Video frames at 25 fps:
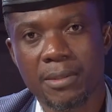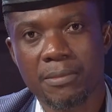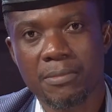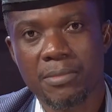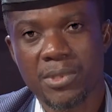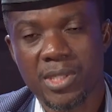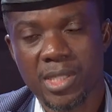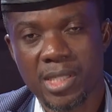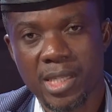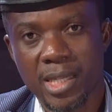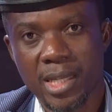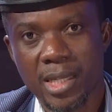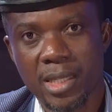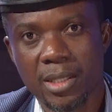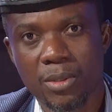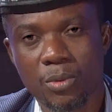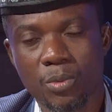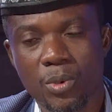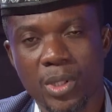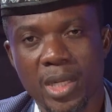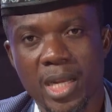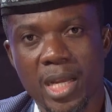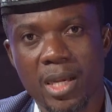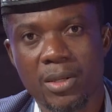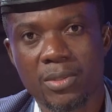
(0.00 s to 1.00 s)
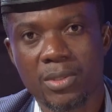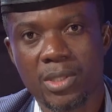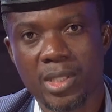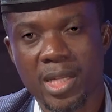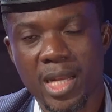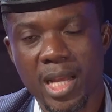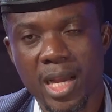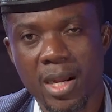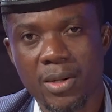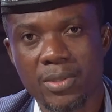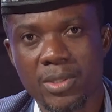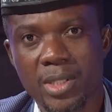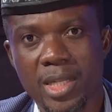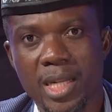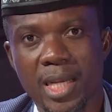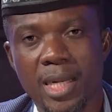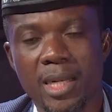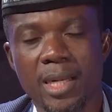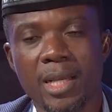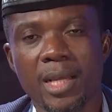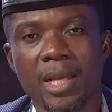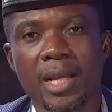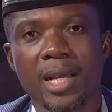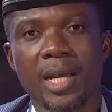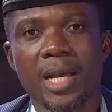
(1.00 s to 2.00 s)
say without doubt
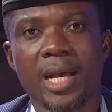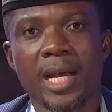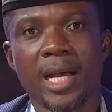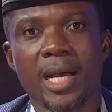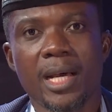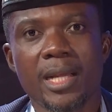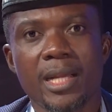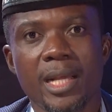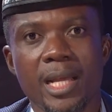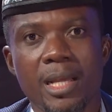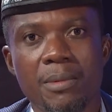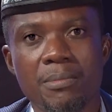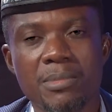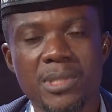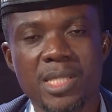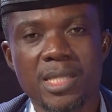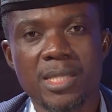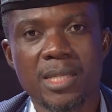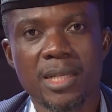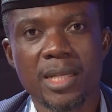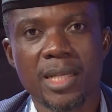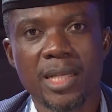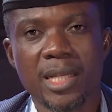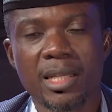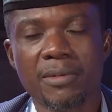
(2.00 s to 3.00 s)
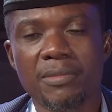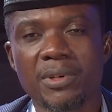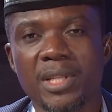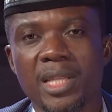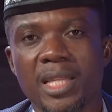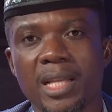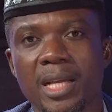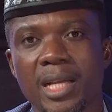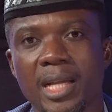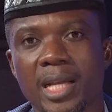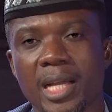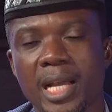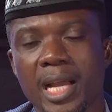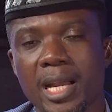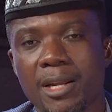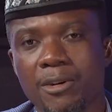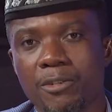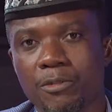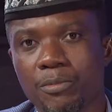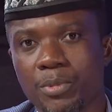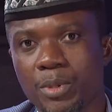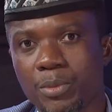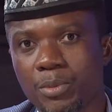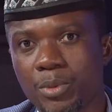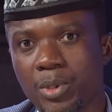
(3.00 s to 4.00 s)
that at MTA, even the kind
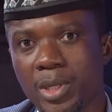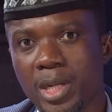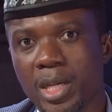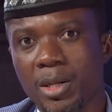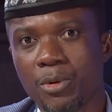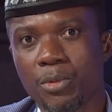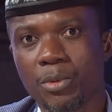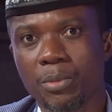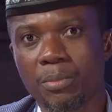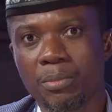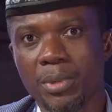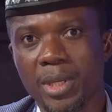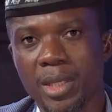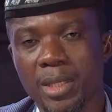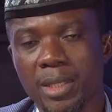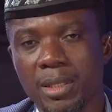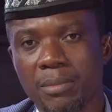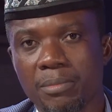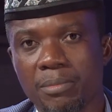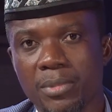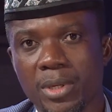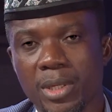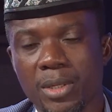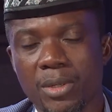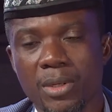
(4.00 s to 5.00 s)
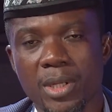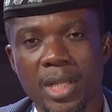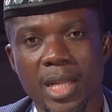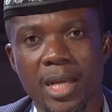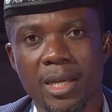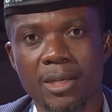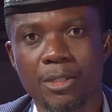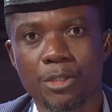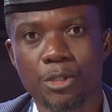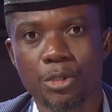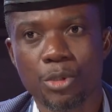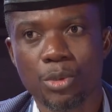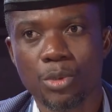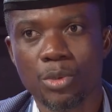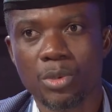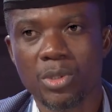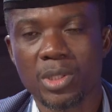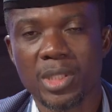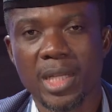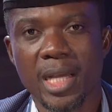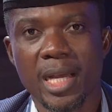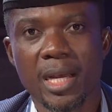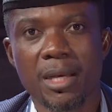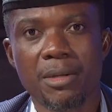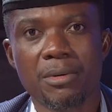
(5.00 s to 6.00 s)
of people that we bring on our
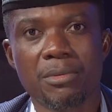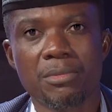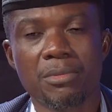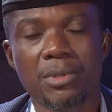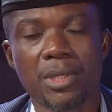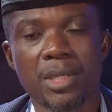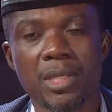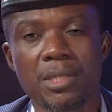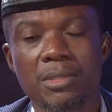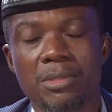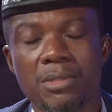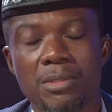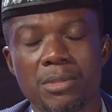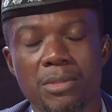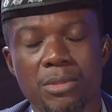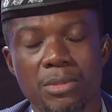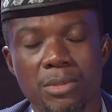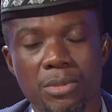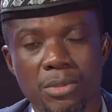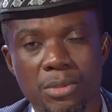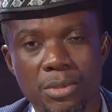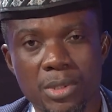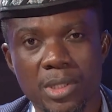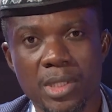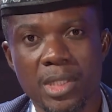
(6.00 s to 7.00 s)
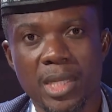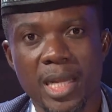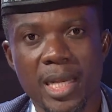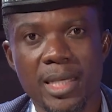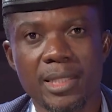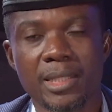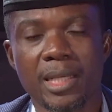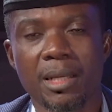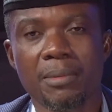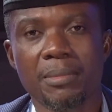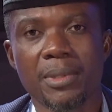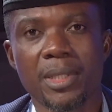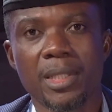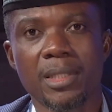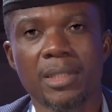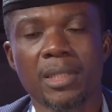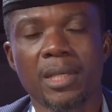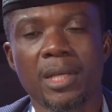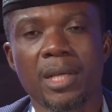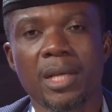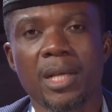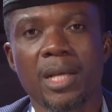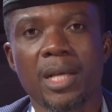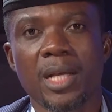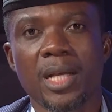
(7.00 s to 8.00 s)
shows are really scrutinized. I mean,
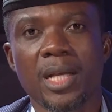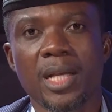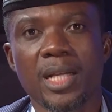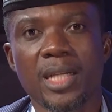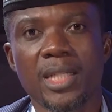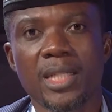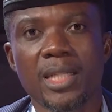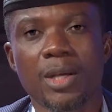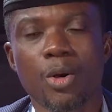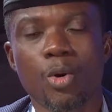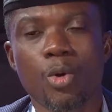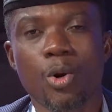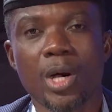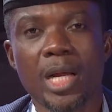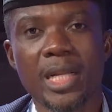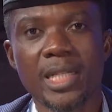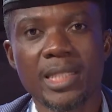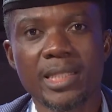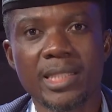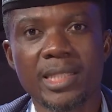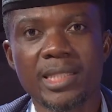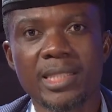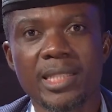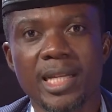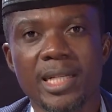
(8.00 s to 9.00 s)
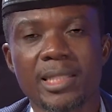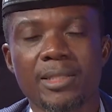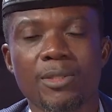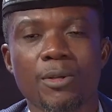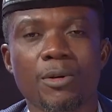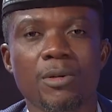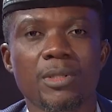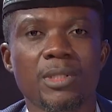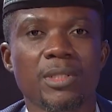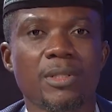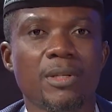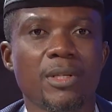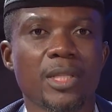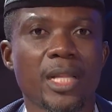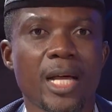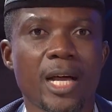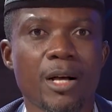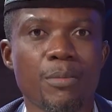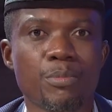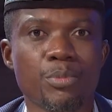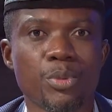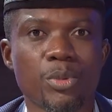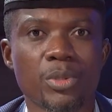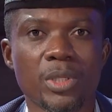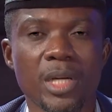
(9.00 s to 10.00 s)
and the quality checks on
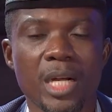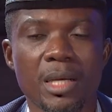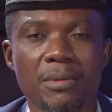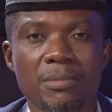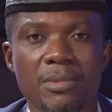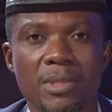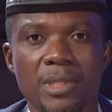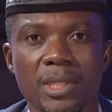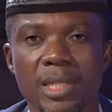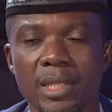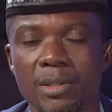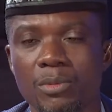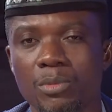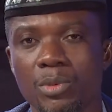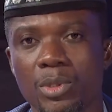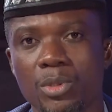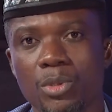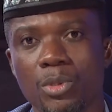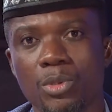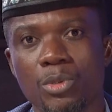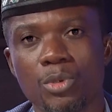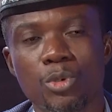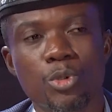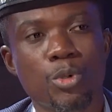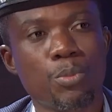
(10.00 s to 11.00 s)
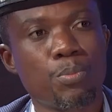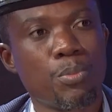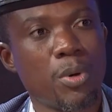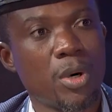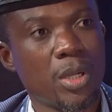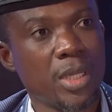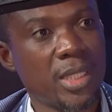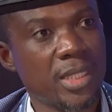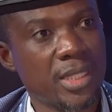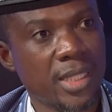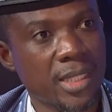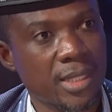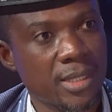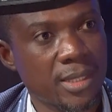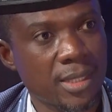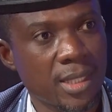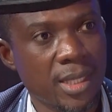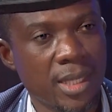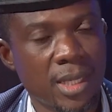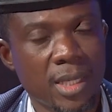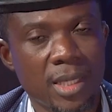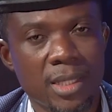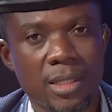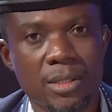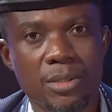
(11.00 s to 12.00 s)
our programs. We don't do politics,
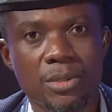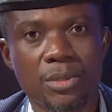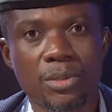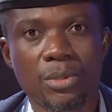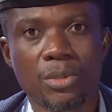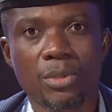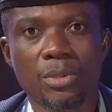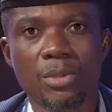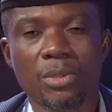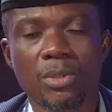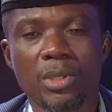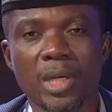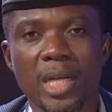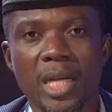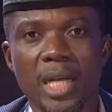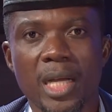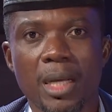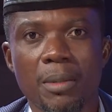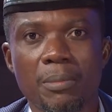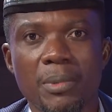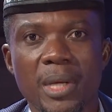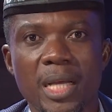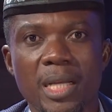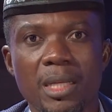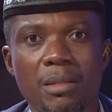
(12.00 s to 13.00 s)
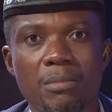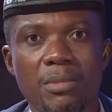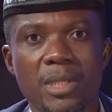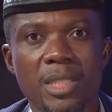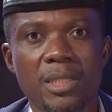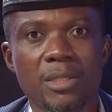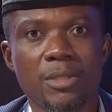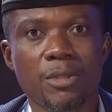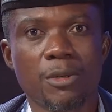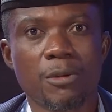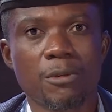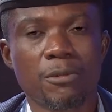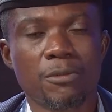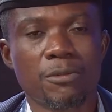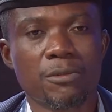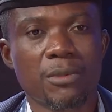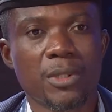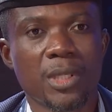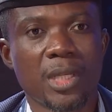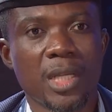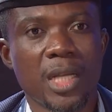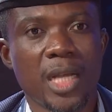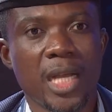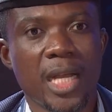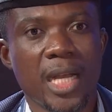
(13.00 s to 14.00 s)
so elements of
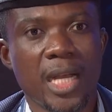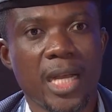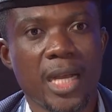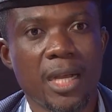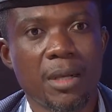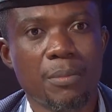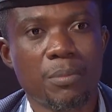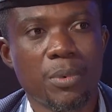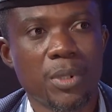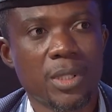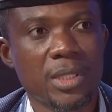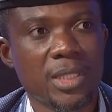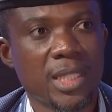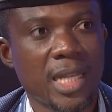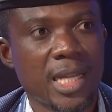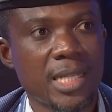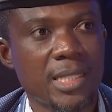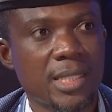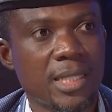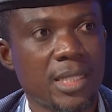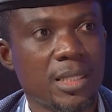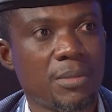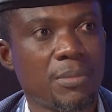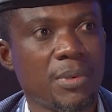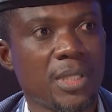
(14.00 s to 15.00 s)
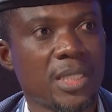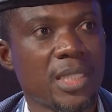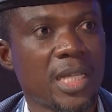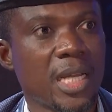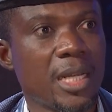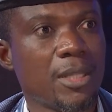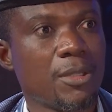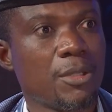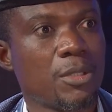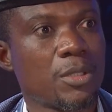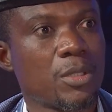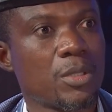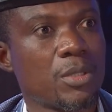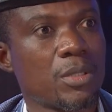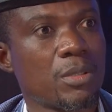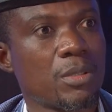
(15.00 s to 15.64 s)
political statements are not